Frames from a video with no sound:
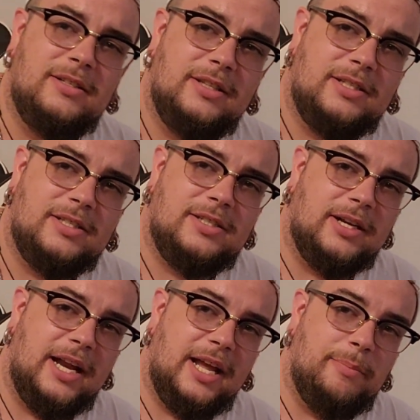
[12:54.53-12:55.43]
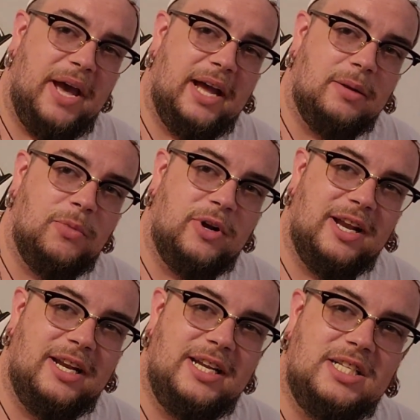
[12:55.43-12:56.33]
This has still got to get bagged and boarded.
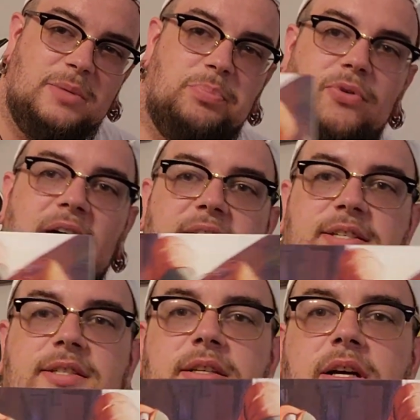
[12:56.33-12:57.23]
It needs a press.